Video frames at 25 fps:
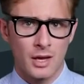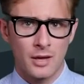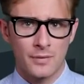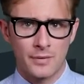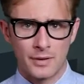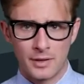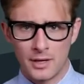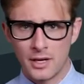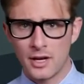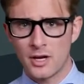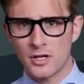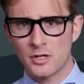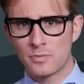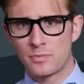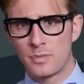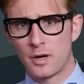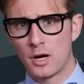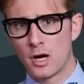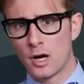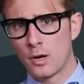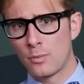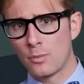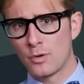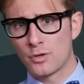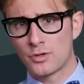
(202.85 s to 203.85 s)
The last
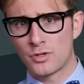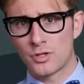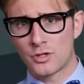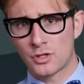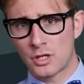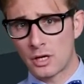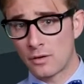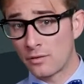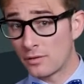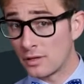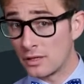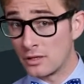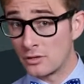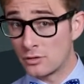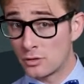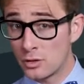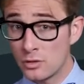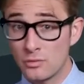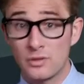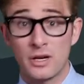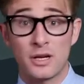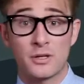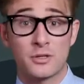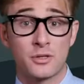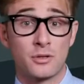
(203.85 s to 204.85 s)
poem was discovered in
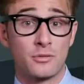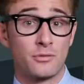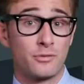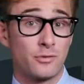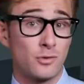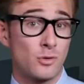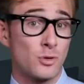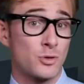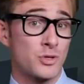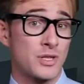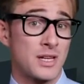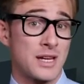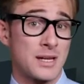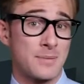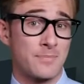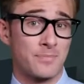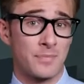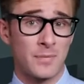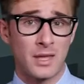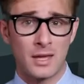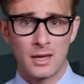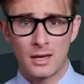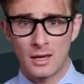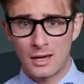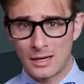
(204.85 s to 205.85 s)

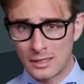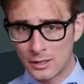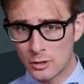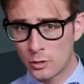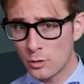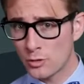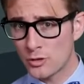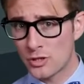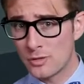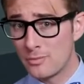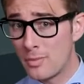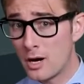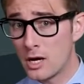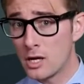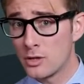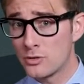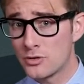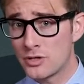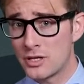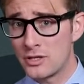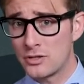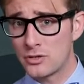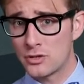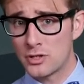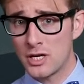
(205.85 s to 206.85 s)
2014 and caused a mild
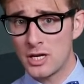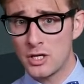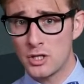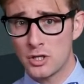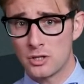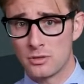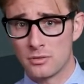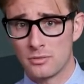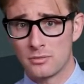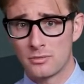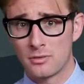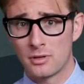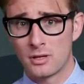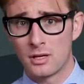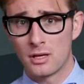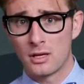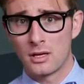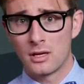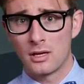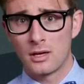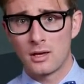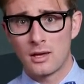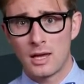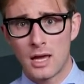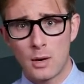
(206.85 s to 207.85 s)
sensation.
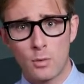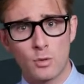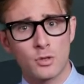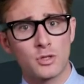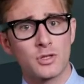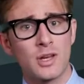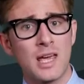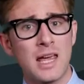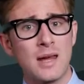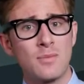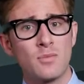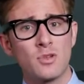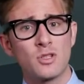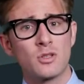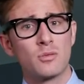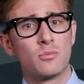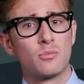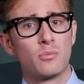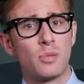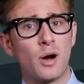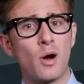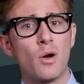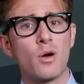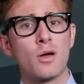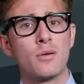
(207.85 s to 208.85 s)
It was named
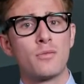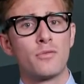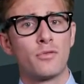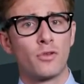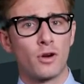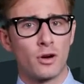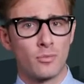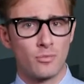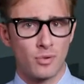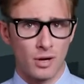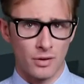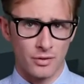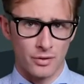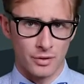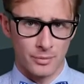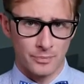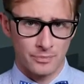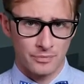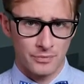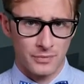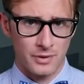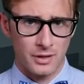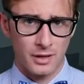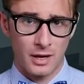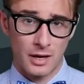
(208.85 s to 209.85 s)
Poem for a Brother,
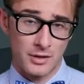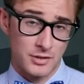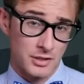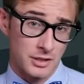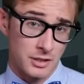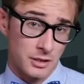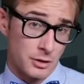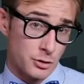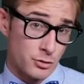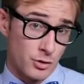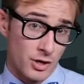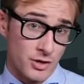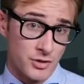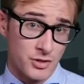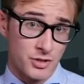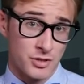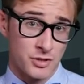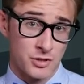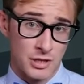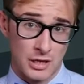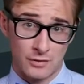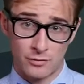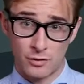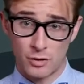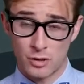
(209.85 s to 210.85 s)
as it addresses
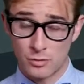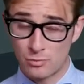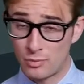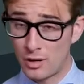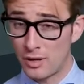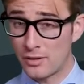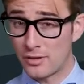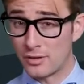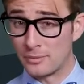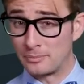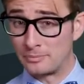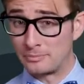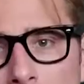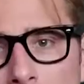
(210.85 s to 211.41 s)
Sappho's brother.